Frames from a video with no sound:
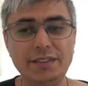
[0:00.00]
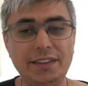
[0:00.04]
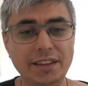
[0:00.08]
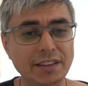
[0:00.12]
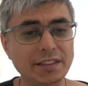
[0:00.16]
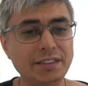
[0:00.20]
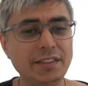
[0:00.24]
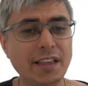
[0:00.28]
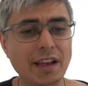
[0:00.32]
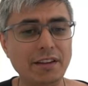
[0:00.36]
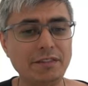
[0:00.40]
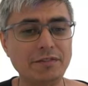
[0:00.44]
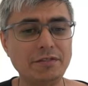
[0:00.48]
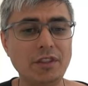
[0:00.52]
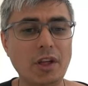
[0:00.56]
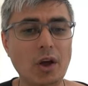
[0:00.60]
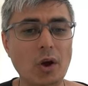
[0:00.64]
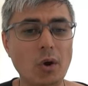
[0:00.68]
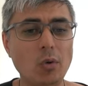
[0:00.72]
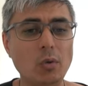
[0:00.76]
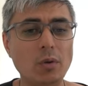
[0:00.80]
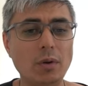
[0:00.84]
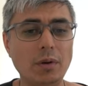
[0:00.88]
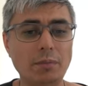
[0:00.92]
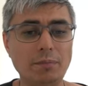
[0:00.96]
These have
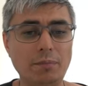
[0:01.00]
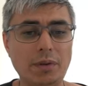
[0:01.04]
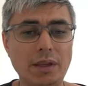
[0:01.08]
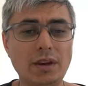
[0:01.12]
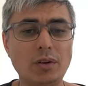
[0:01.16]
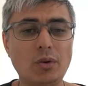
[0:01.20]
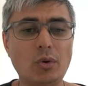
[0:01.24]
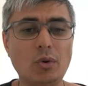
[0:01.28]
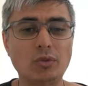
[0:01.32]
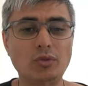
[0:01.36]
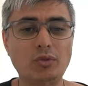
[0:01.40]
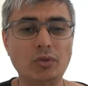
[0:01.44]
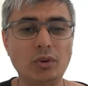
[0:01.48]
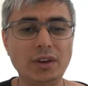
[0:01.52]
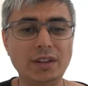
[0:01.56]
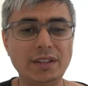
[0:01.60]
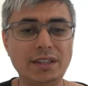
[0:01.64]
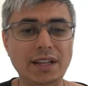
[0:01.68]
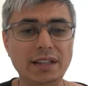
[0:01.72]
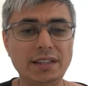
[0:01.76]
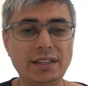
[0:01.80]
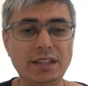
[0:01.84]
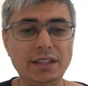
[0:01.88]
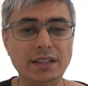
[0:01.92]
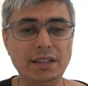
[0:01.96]
now been
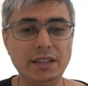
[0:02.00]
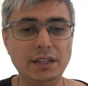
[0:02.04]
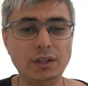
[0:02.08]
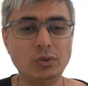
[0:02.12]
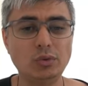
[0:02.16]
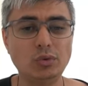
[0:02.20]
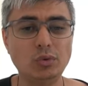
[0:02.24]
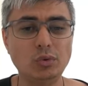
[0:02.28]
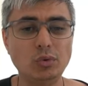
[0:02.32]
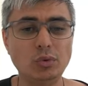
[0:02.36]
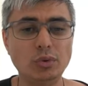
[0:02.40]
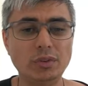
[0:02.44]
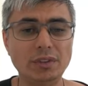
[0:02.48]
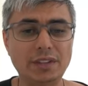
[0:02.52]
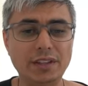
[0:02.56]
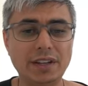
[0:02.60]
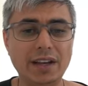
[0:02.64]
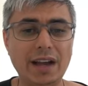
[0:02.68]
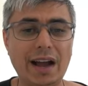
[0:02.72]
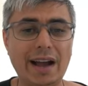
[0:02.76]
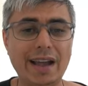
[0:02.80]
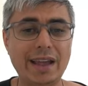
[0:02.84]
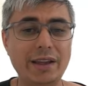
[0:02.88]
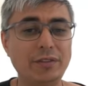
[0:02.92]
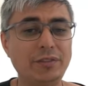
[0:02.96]
consolidated into the
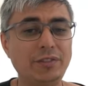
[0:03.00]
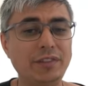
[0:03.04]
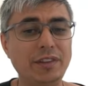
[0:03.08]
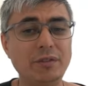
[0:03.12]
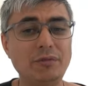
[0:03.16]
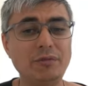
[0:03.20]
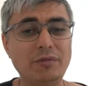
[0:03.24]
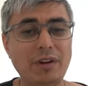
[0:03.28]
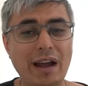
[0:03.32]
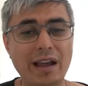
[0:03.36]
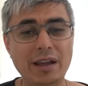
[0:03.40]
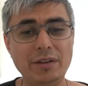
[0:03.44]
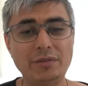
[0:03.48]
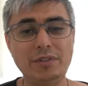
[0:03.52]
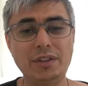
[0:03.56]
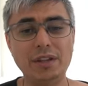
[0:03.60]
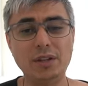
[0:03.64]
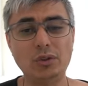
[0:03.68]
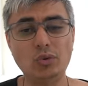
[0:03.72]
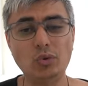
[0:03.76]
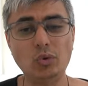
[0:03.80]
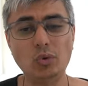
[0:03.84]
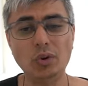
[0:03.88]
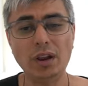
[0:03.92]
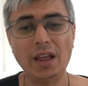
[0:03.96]
IFC
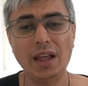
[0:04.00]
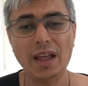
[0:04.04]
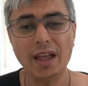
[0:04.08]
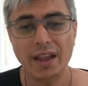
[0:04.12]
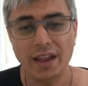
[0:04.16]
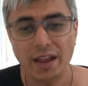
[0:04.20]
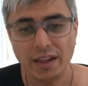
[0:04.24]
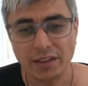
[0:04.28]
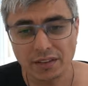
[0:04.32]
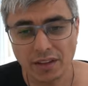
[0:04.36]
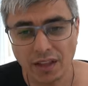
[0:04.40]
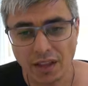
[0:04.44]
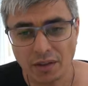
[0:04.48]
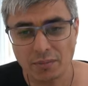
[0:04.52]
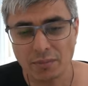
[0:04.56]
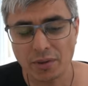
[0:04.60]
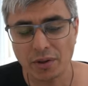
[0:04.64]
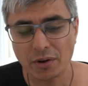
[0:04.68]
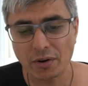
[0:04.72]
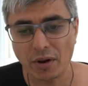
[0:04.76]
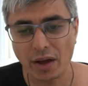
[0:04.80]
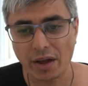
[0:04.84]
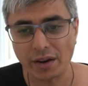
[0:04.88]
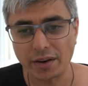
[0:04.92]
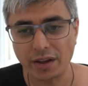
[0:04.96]
5D tool and can be
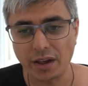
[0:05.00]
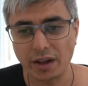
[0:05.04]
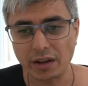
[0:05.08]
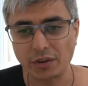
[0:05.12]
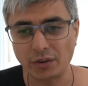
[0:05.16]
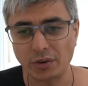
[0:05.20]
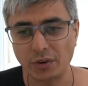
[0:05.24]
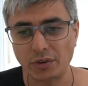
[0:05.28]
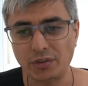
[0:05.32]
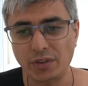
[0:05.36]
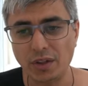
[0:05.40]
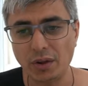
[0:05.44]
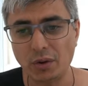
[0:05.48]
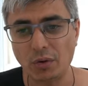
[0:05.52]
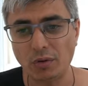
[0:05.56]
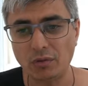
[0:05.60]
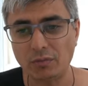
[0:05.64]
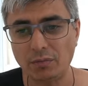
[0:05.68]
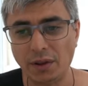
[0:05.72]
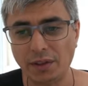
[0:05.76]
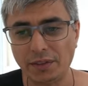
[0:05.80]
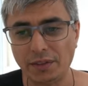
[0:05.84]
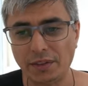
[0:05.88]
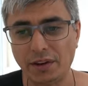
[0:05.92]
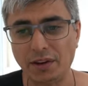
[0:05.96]
run agnostic of
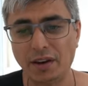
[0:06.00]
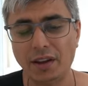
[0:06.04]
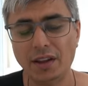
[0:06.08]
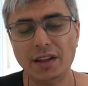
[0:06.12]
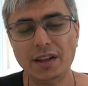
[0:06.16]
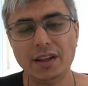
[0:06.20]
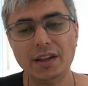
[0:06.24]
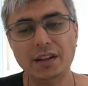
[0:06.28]
Blender.